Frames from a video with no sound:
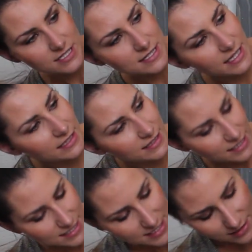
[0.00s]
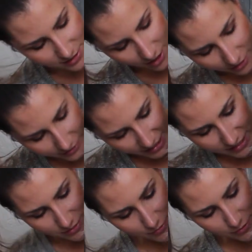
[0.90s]
like this, and
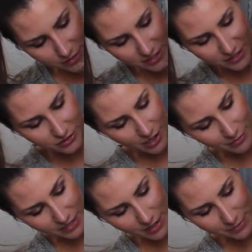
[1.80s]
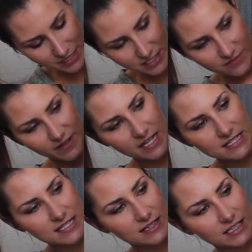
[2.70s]
tolerates Rooster jumping up in his
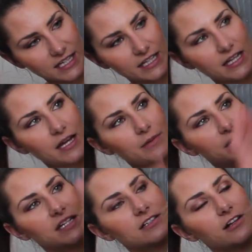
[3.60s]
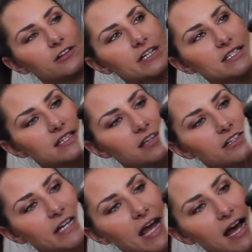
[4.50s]
face and licking him, and he tolerates the
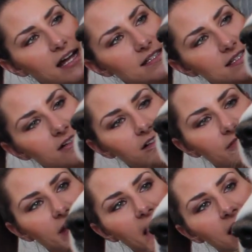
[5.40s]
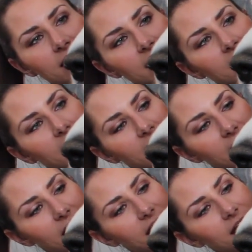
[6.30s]
other cats and all of that.
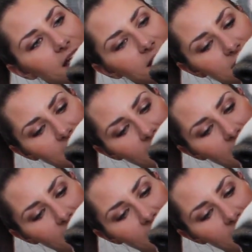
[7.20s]
And